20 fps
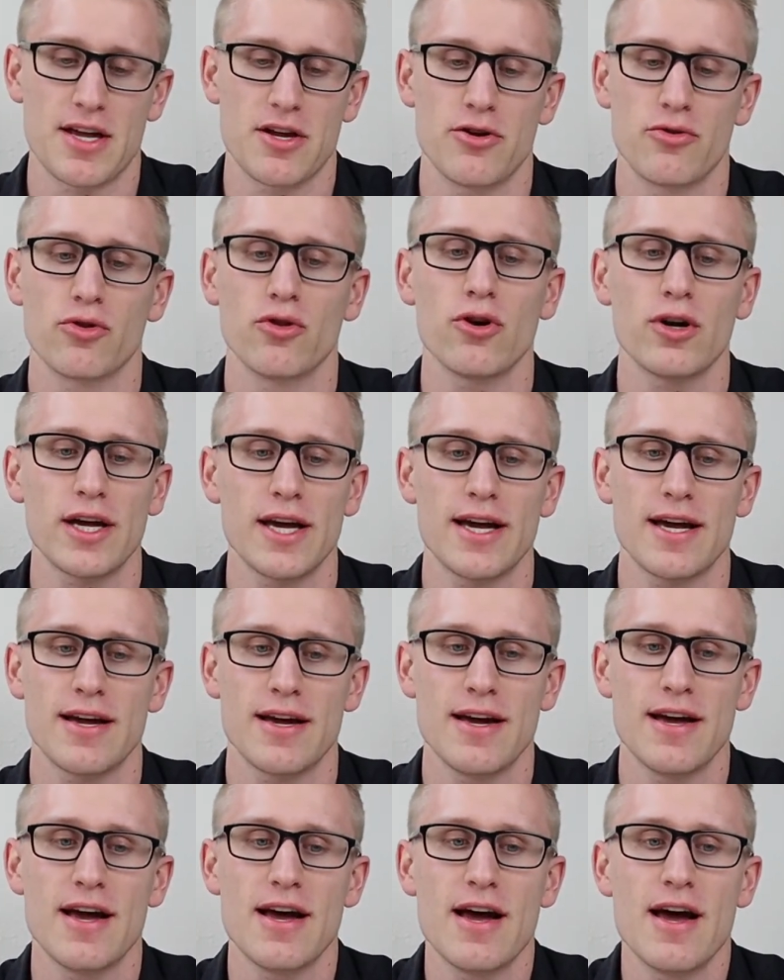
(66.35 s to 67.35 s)
You're
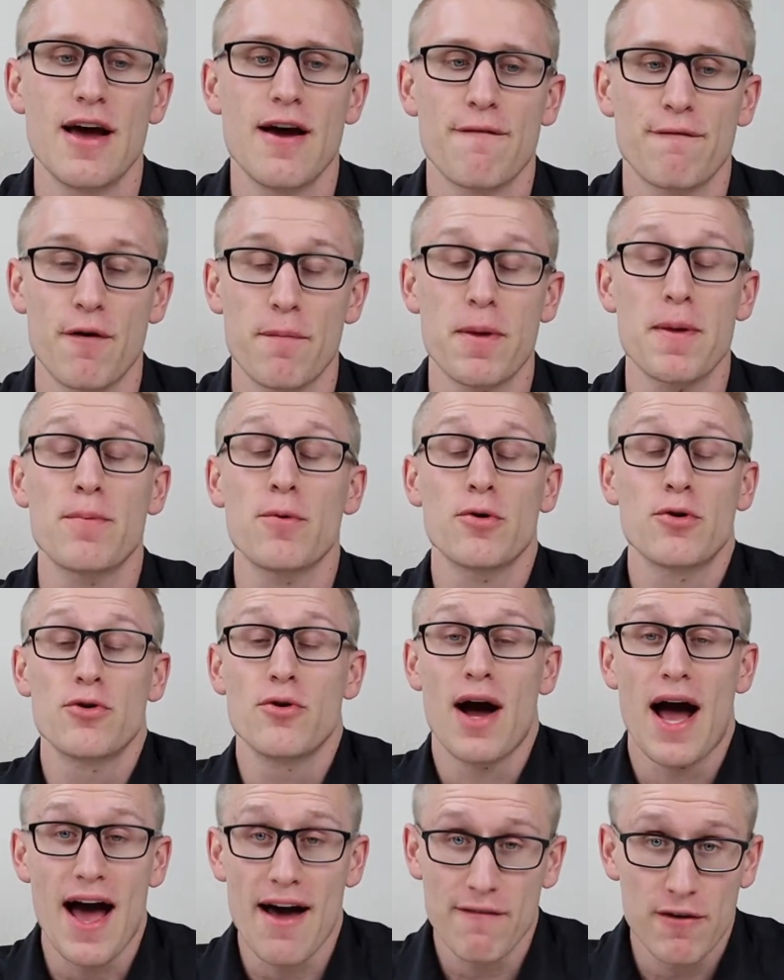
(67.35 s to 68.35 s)
looking for people who
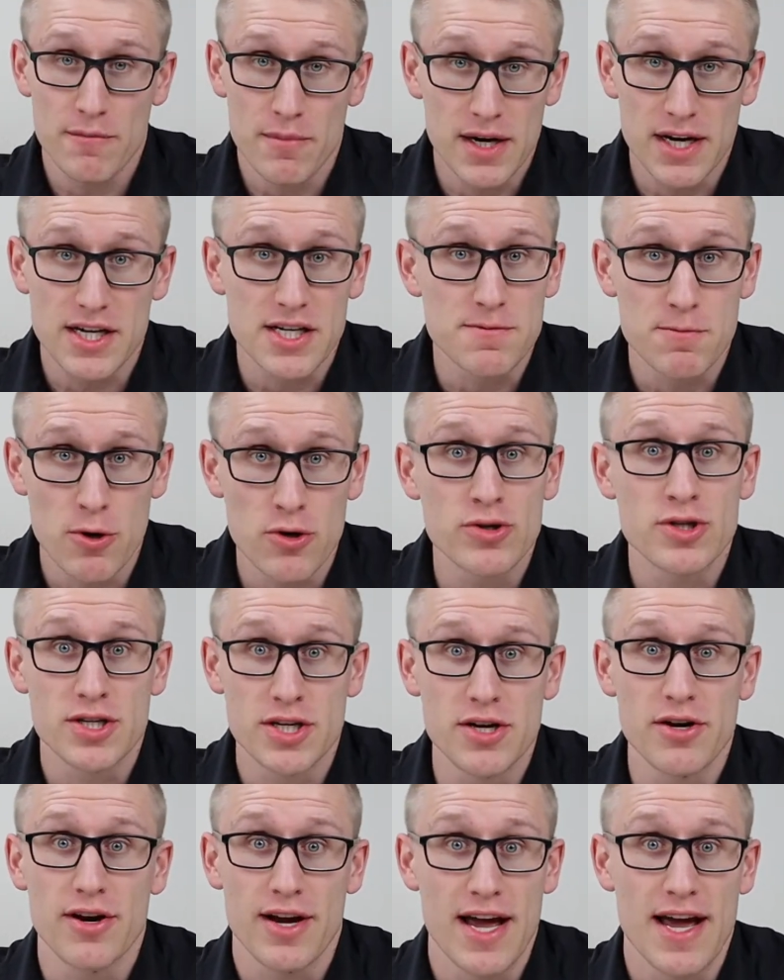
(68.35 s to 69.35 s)
haven't been exposed
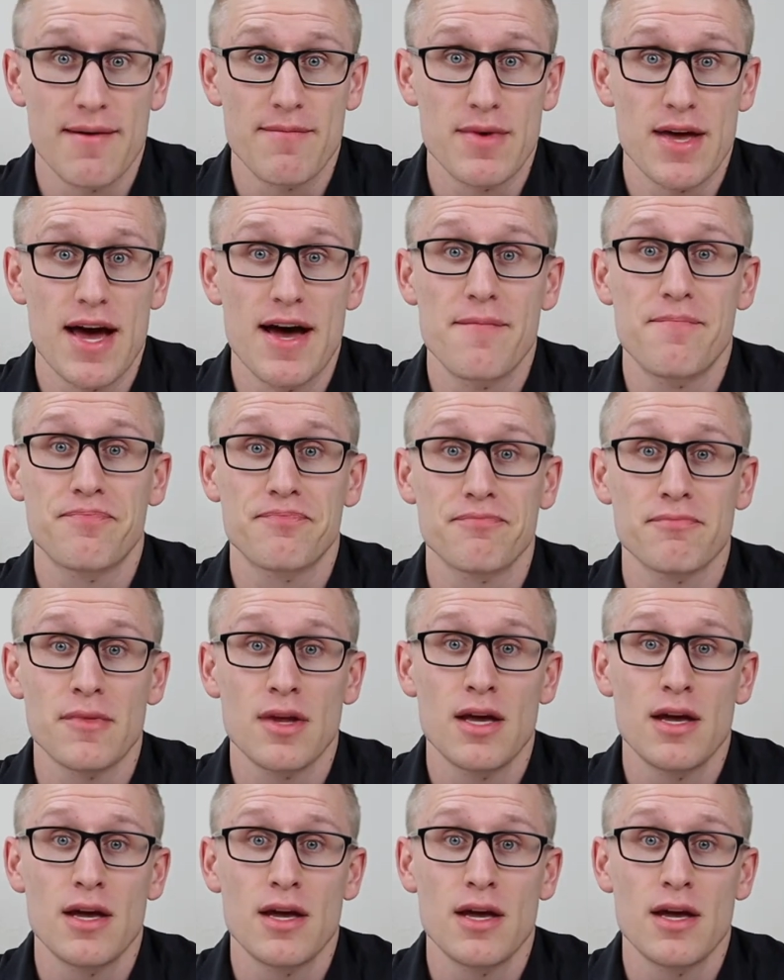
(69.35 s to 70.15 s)
to your game yet,